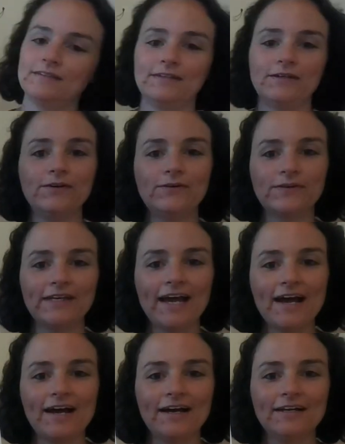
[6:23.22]
Oh
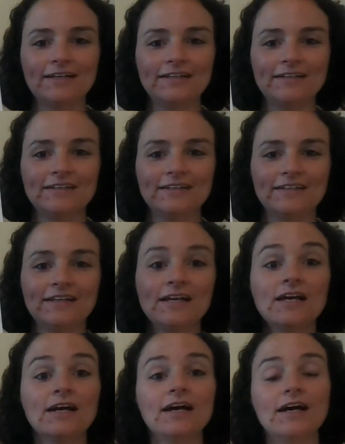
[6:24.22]
yeah.
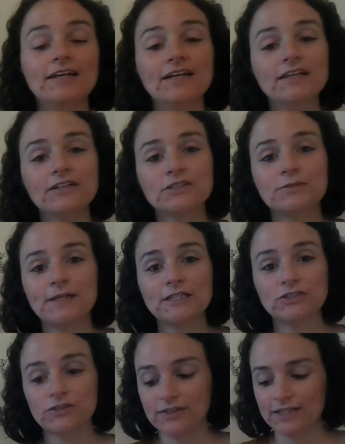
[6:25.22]
Another
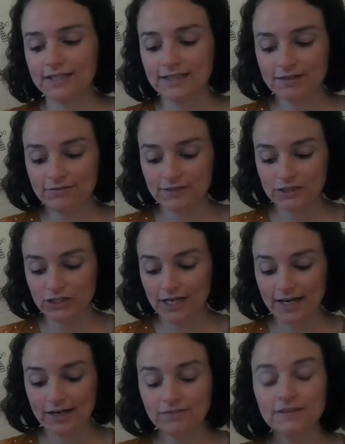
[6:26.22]
special thing that fish
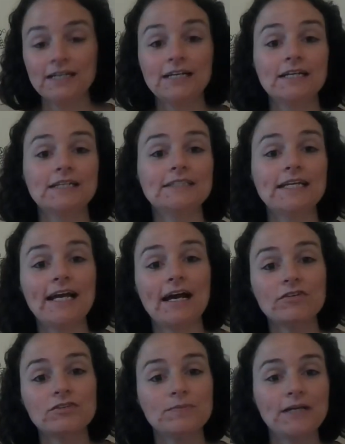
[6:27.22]
have is they
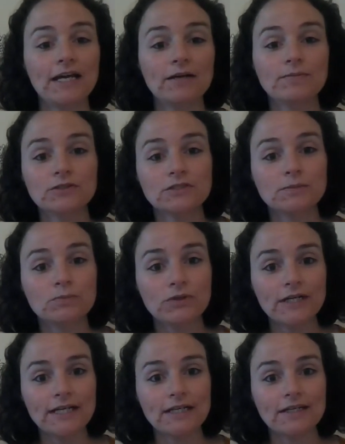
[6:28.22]
have to be able to
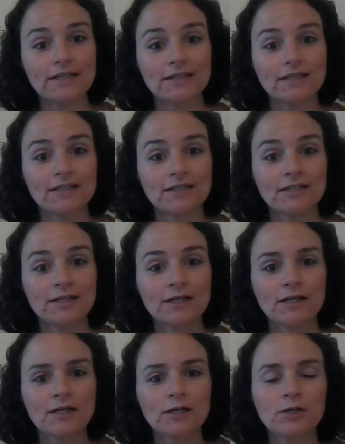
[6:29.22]
breathe.
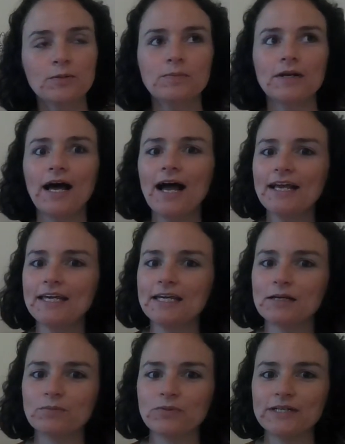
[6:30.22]
But I
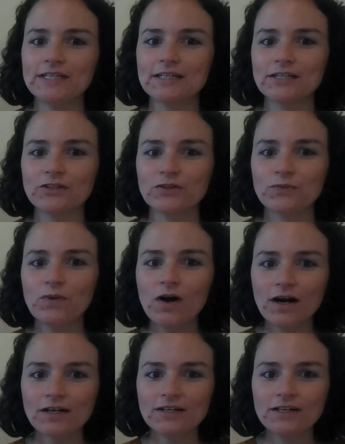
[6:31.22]
can't breathe
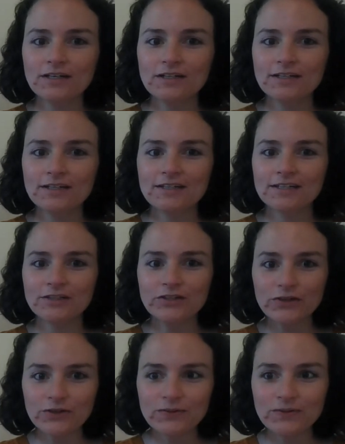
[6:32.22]
underwater. Can you?